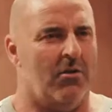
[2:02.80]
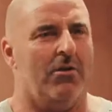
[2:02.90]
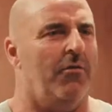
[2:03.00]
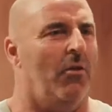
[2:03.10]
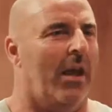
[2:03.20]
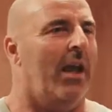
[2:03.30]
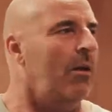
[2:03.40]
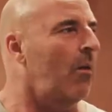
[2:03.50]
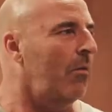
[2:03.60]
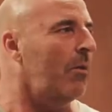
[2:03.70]
sort of, okay,
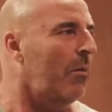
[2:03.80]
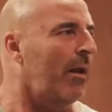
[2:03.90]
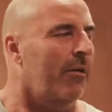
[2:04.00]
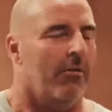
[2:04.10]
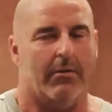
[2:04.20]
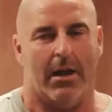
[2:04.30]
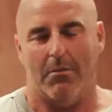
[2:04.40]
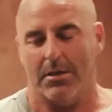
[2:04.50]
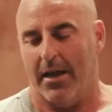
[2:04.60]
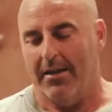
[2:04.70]
we were playing around, and that
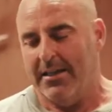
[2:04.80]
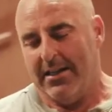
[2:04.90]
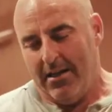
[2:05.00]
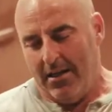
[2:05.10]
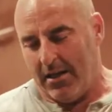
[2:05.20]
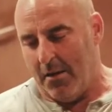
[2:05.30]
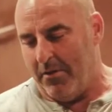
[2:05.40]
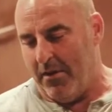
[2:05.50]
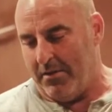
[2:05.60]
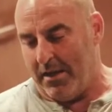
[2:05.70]
was that. A couple
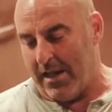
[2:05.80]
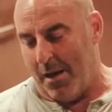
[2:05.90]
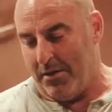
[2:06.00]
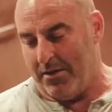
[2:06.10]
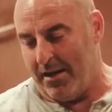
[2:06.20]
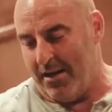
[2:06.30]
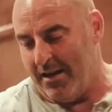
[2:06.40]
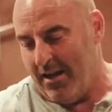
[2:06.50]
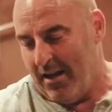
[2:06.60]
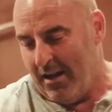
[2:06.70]
of other things happened, and then
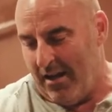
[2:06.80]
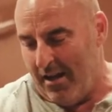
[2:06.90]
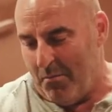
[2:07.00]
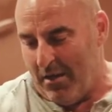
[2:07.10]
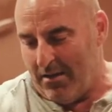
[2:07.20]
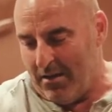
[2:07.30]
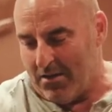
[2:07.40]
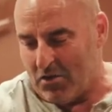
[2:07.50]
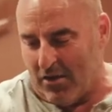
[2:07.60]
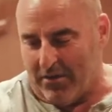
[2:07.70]
another
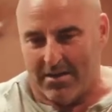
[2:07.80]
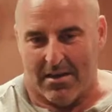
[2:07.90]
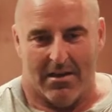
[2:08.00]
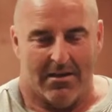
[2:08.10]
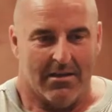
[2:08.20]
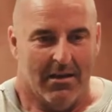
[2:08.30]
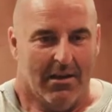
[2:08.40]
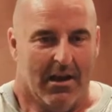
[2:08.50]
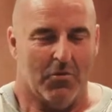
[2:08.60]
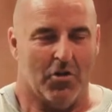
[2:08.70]
sort of incident.
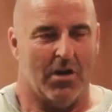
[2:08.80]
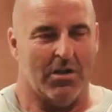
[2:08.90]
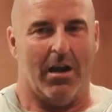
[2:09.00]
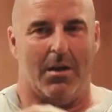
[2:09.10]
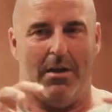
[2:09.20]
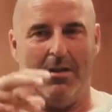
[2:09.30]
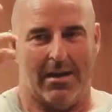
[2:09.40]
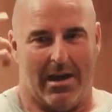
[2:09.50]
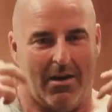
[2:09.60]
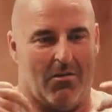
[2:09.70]
I'm sort of timing to
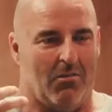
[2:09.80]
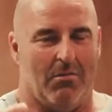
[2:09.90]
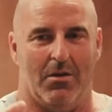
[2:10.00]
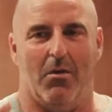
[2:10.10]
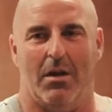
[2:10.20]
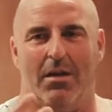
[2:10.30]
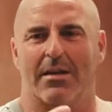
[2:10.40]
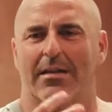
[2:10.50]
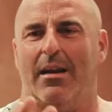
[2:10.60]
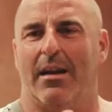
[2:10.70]
how,
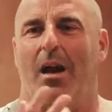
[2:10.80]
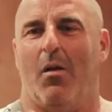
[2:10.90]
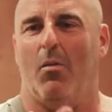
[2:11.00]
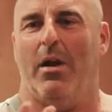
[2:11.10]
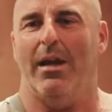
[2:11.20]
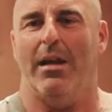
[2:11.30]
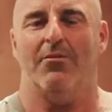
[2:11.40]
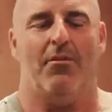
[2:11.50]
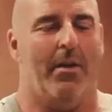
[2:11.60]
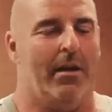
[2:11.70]
understanding how it is
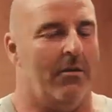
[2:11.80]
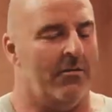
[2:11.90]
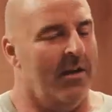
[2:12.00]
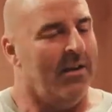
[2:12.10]
for males.